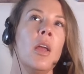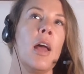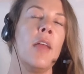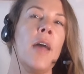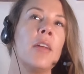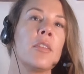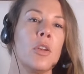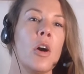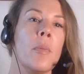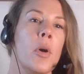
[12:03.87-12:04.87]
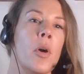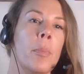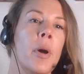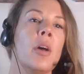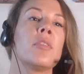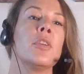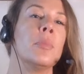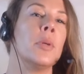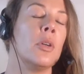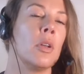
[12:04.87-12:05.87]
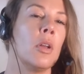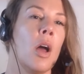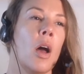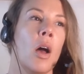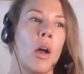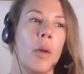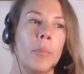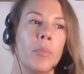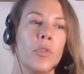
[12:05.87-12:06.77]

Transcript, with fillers: and that's a lot more personable um,